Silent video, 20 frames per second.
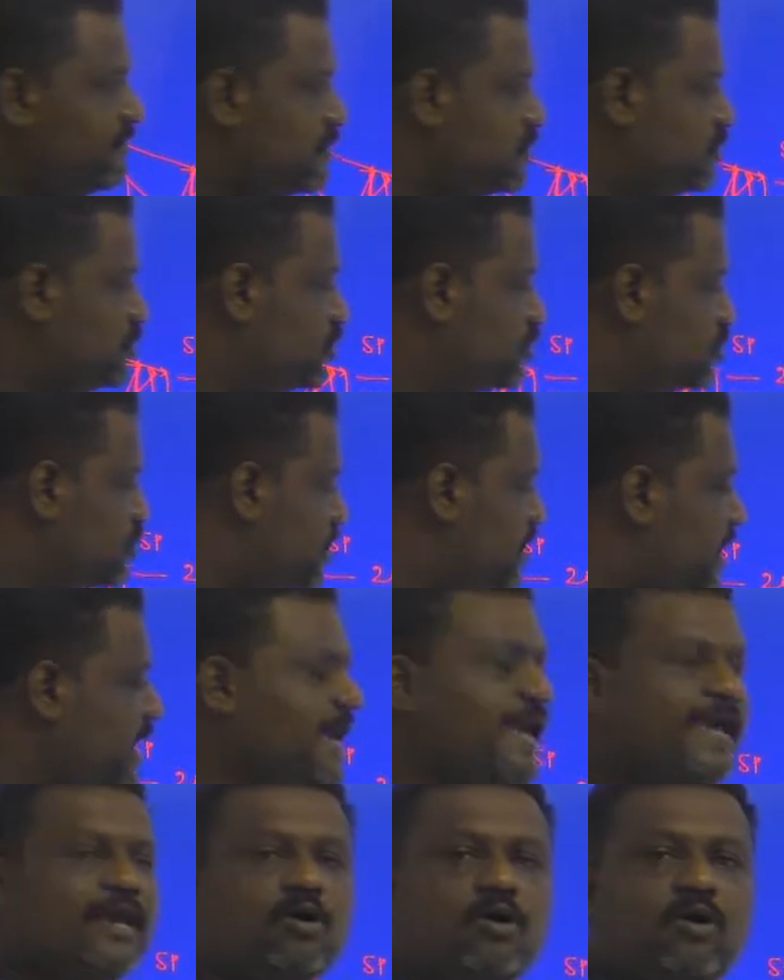was using
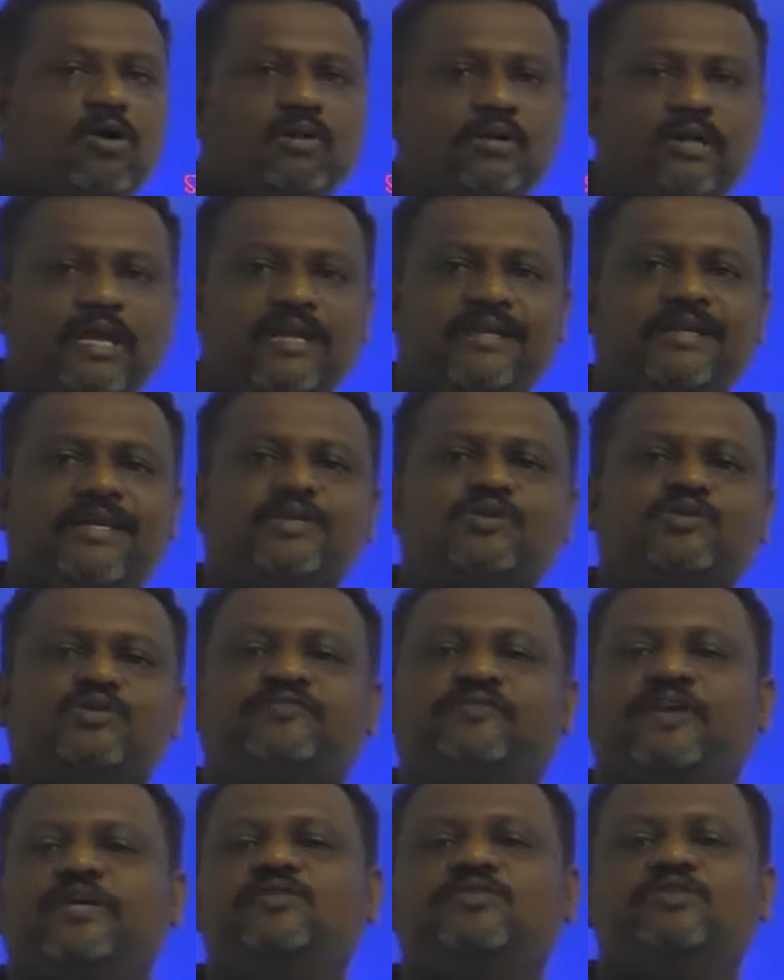a call in case
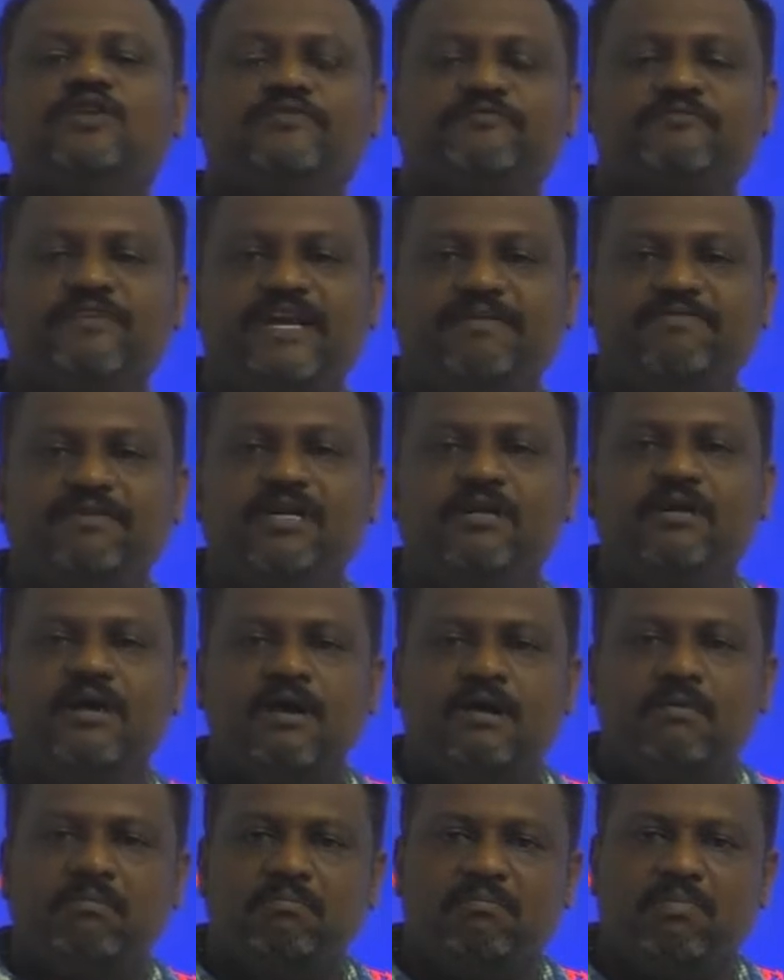of 8051
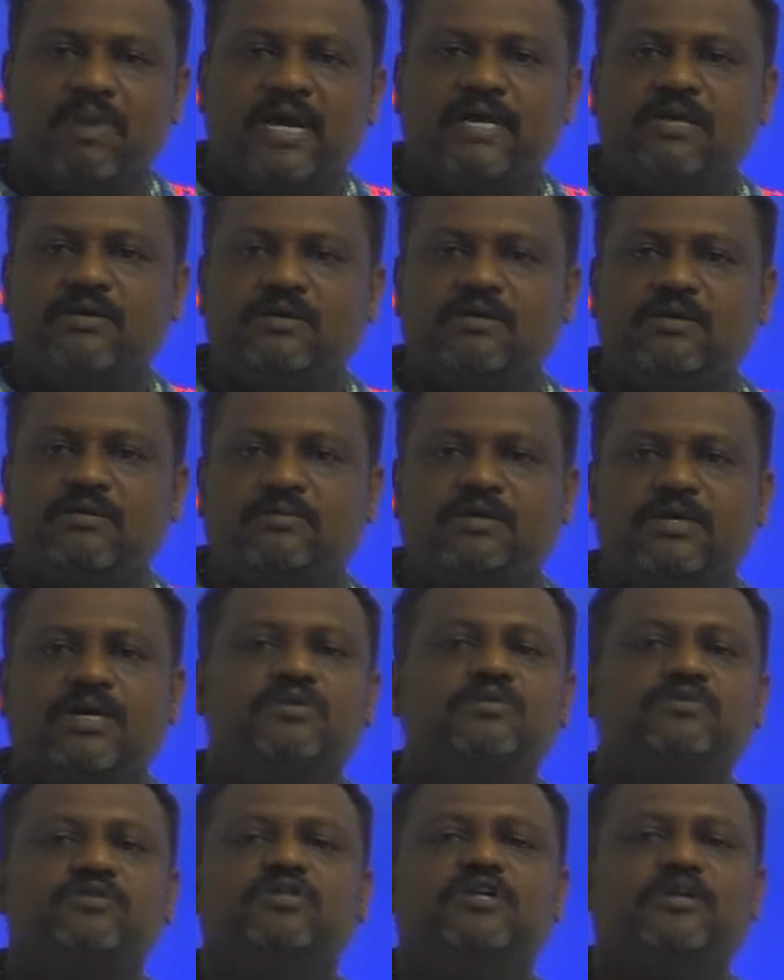
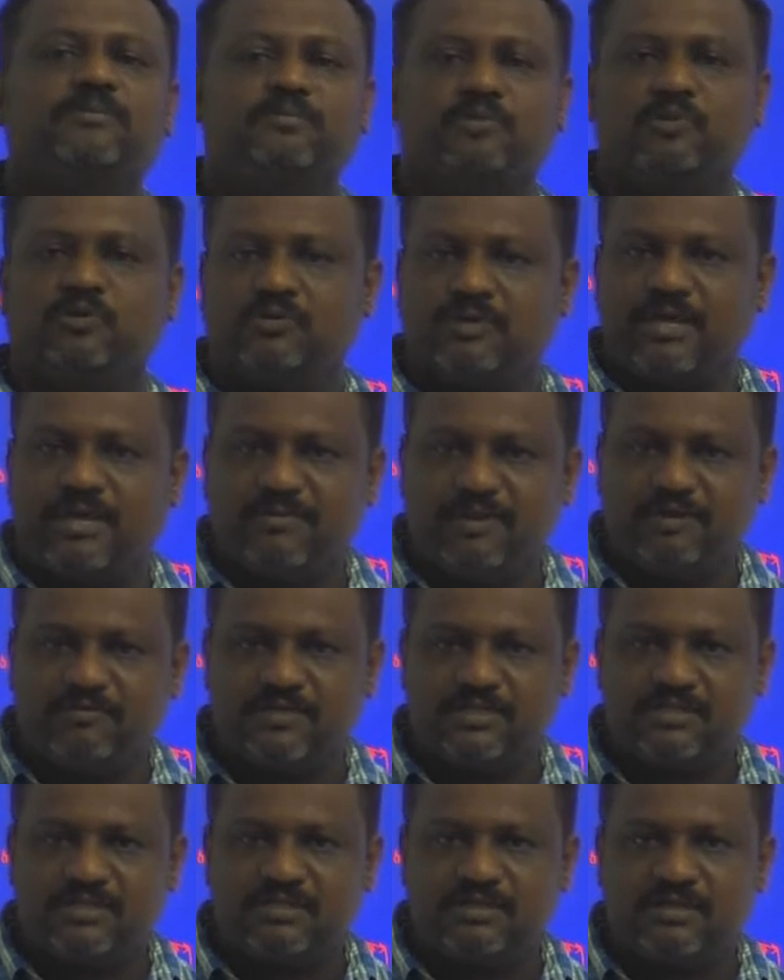microcontroller programming
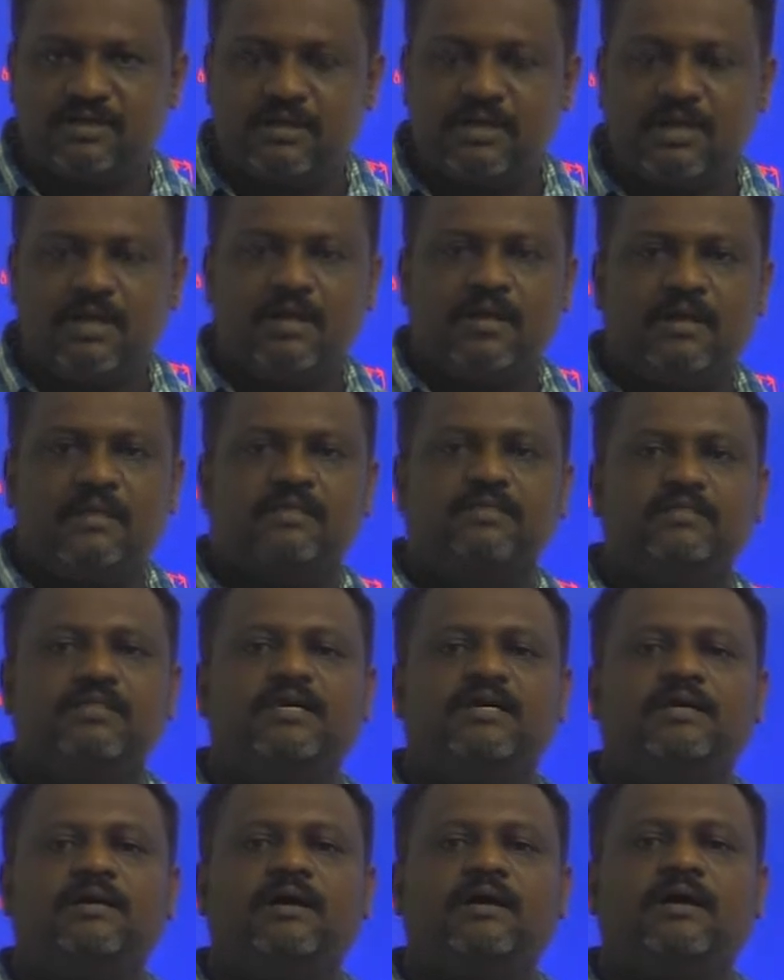was
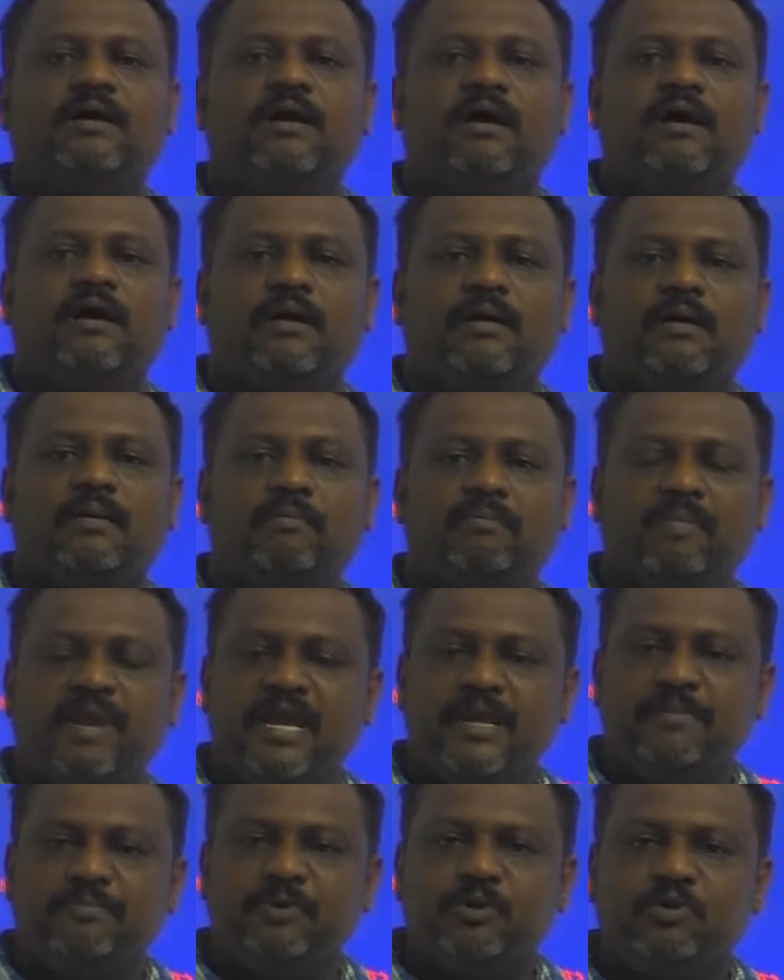the
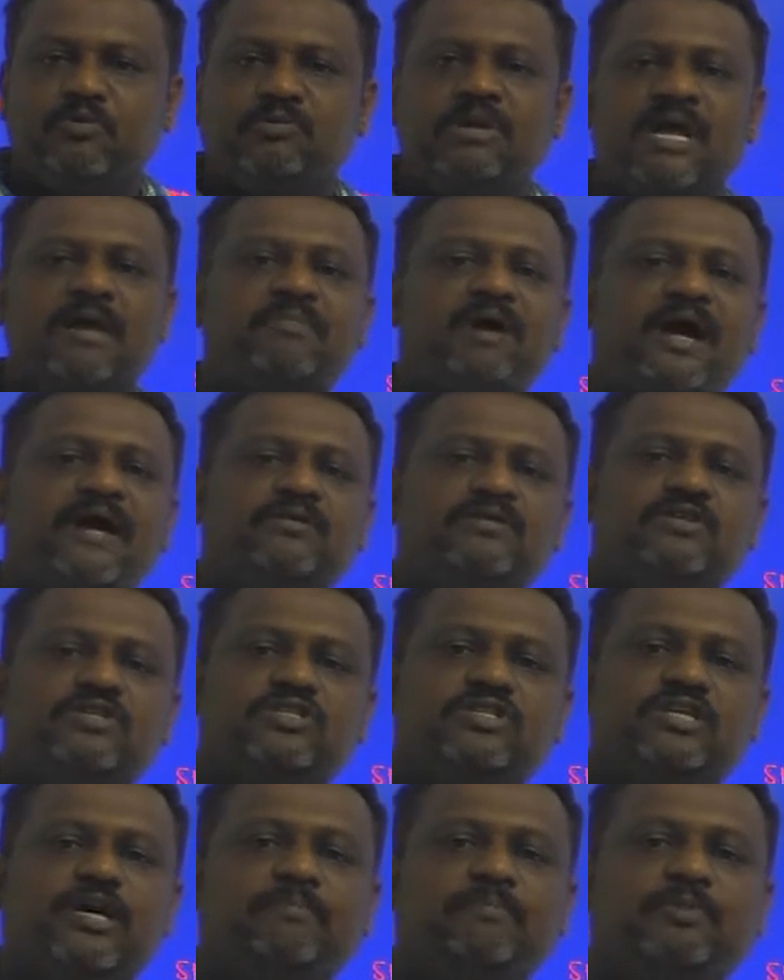main program and
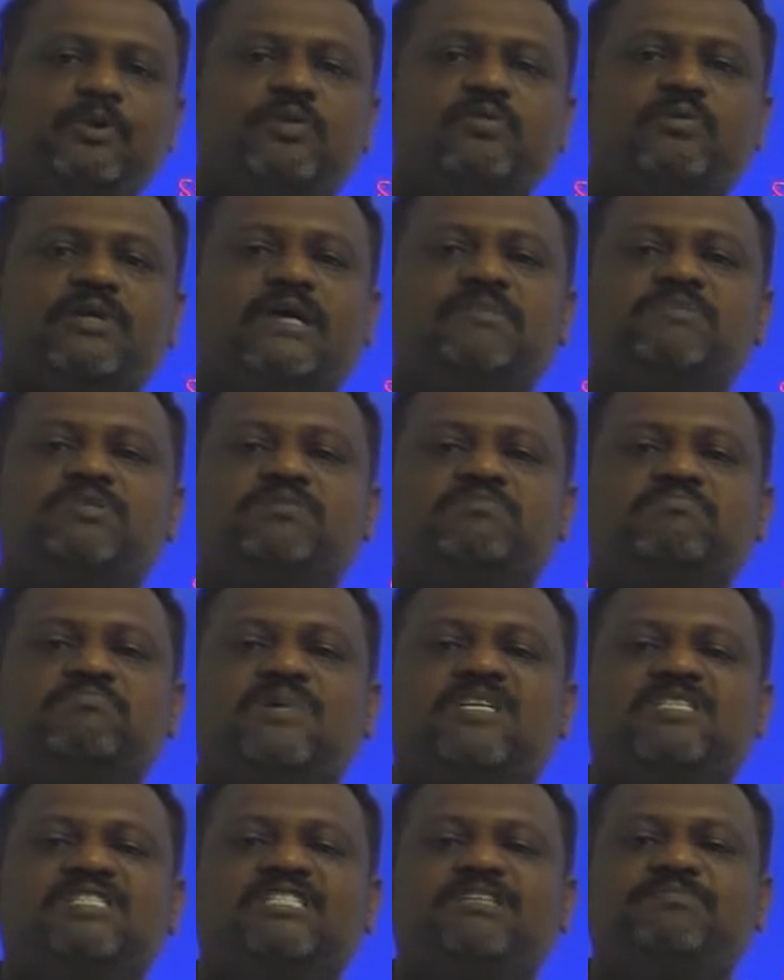subprograms
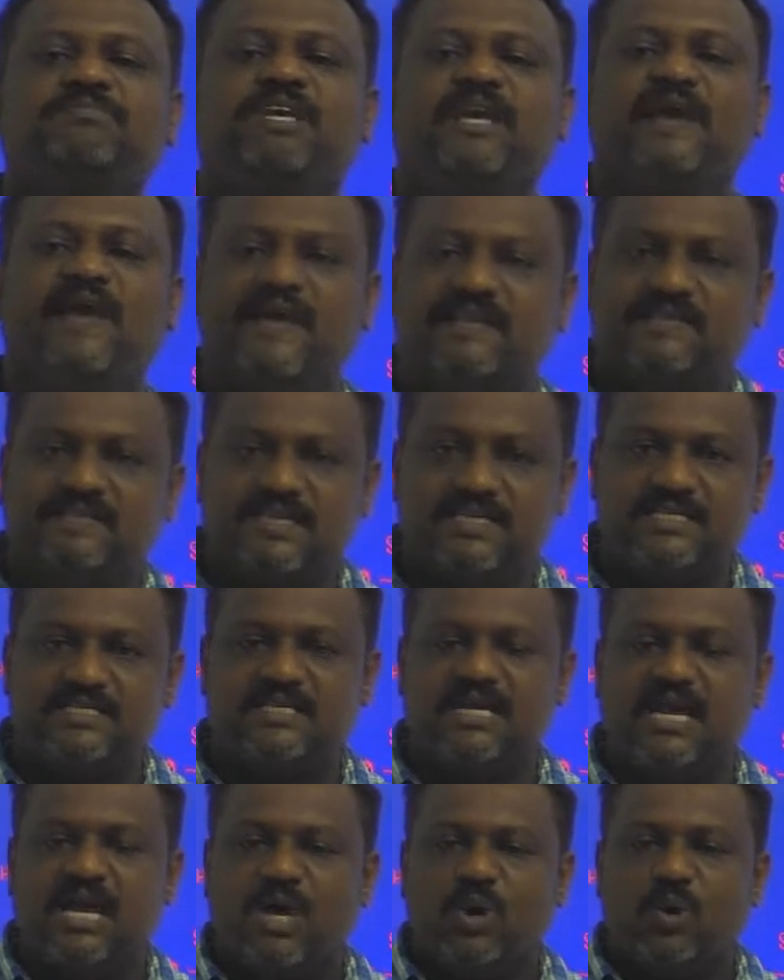must be
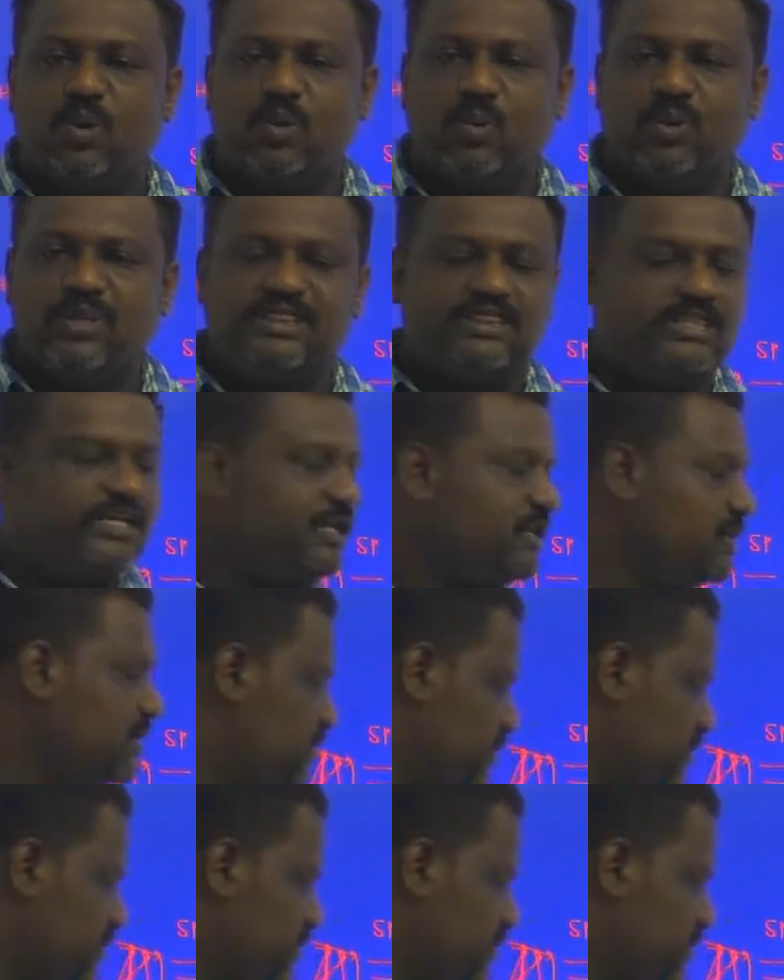exist within